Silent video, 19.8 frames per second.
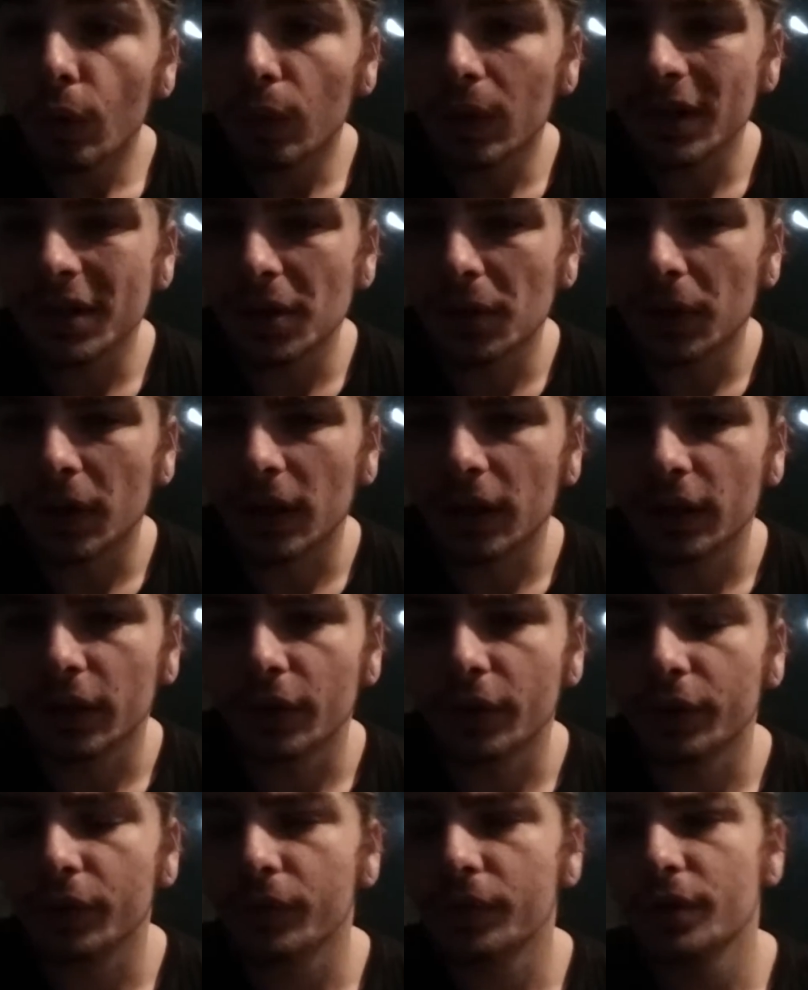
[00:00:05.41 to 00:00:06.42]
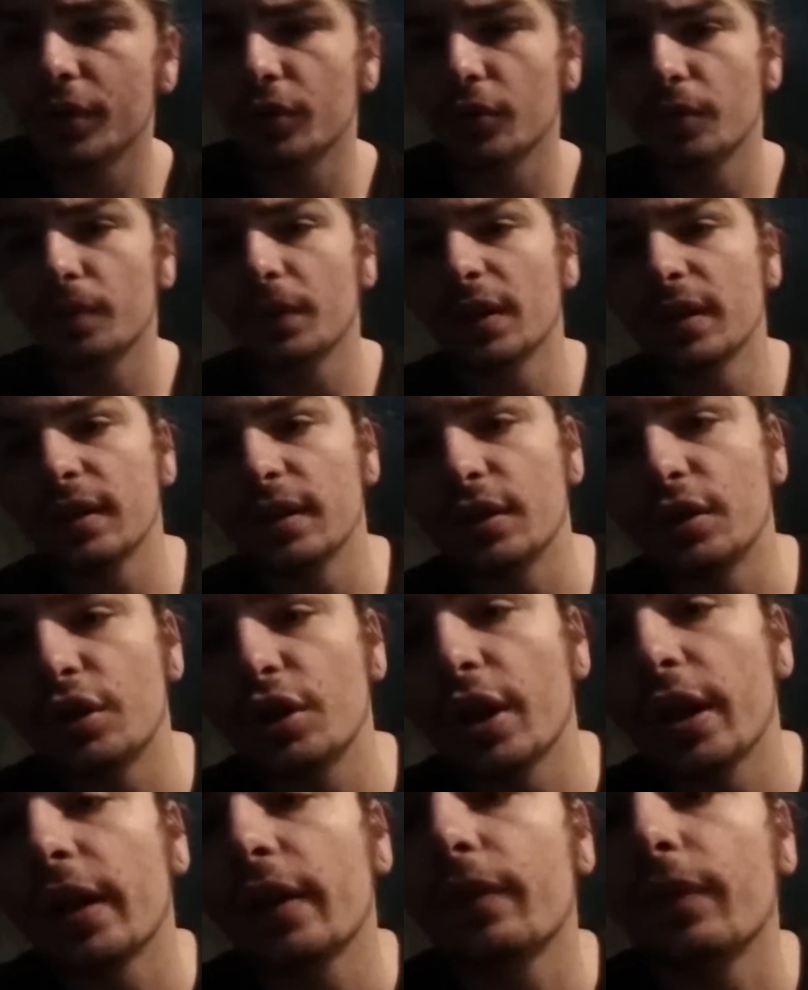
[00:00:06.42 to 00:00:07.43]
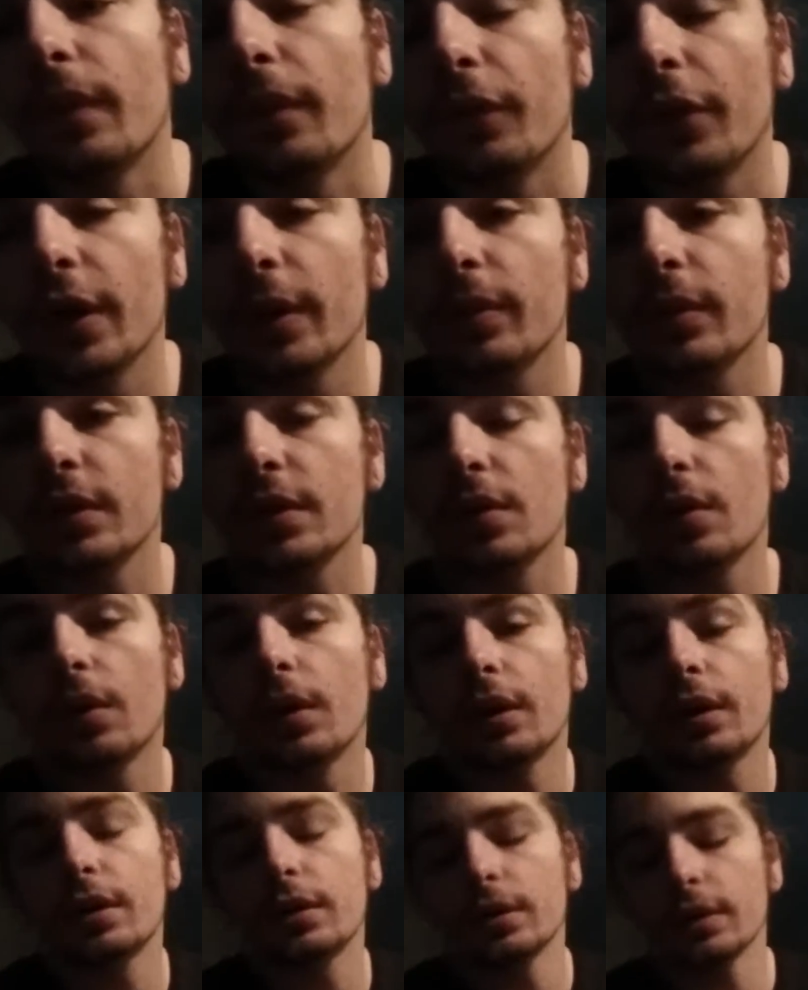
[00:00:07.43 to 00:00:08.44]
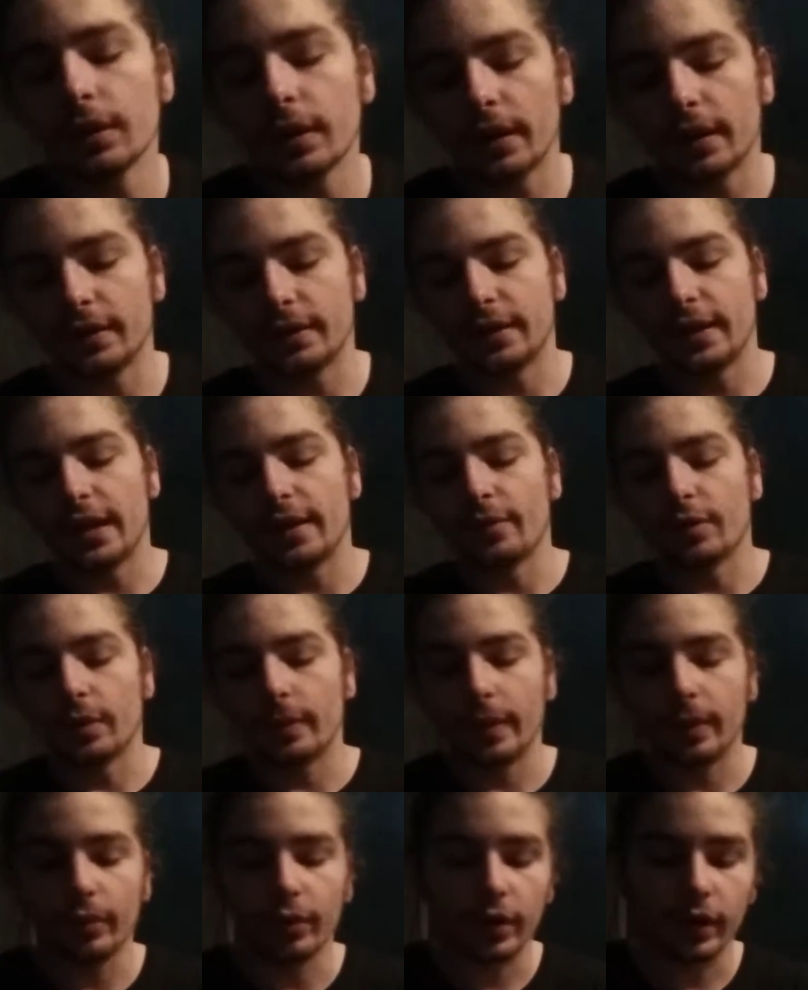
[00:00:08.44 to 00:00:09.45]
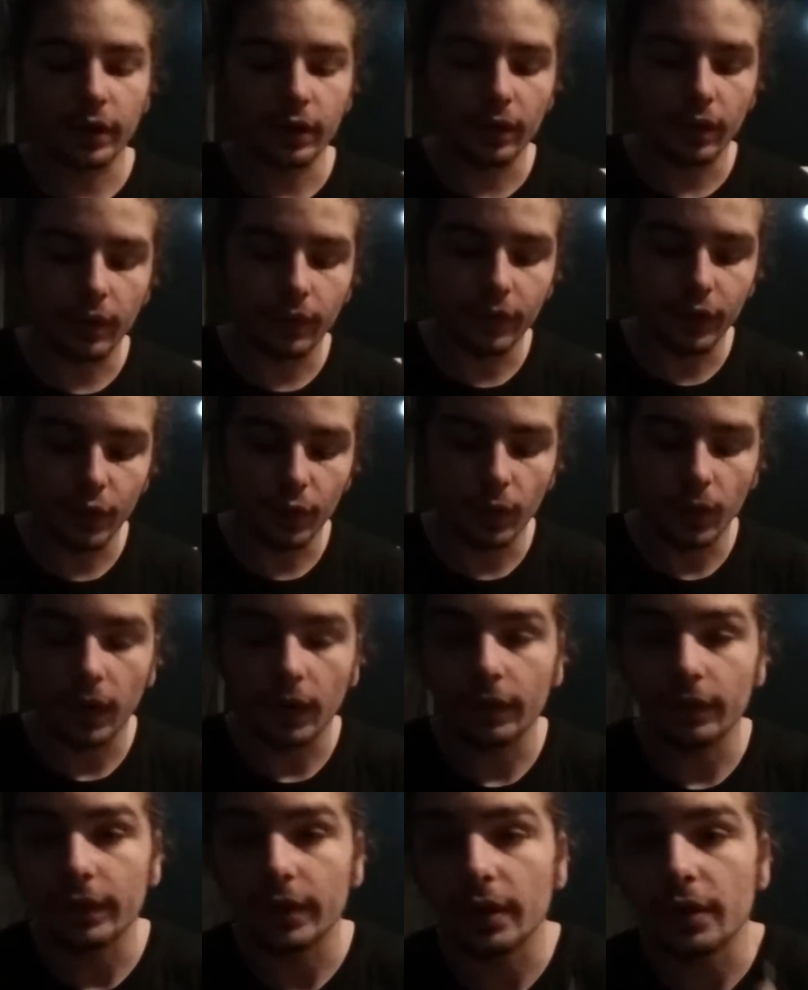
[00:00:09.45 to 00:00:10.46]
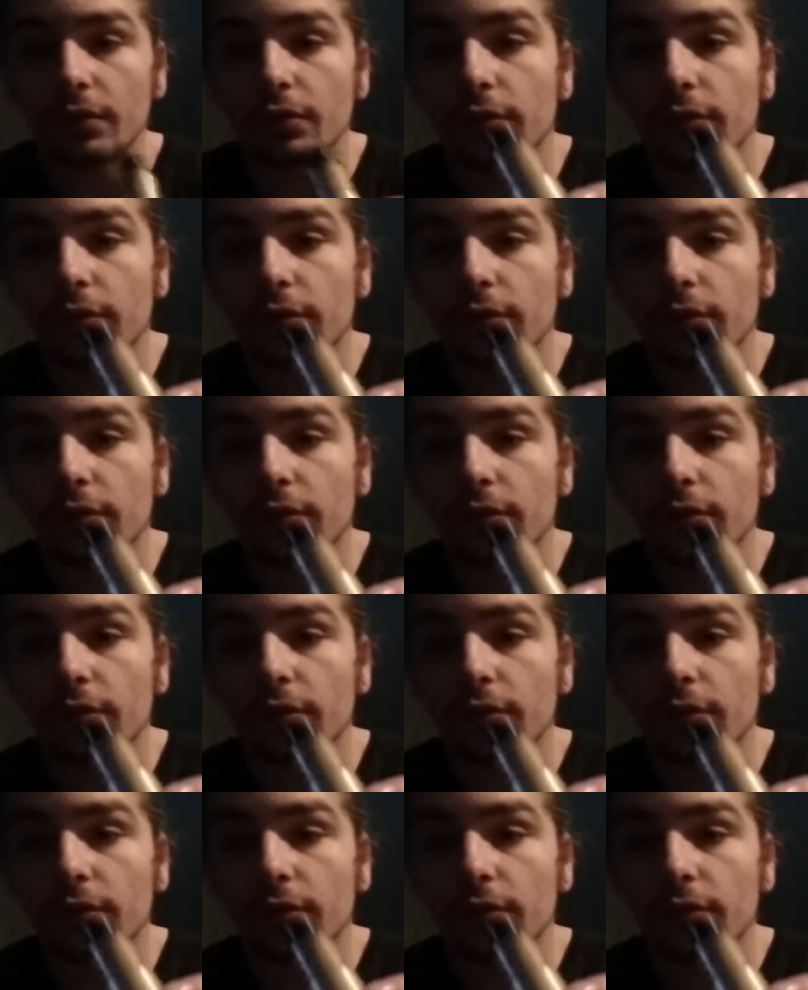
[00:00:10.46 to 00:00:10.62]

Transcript: What's going on there YouTube? This is Jake from Vapers Corner and today we're going to be bringing you a review of the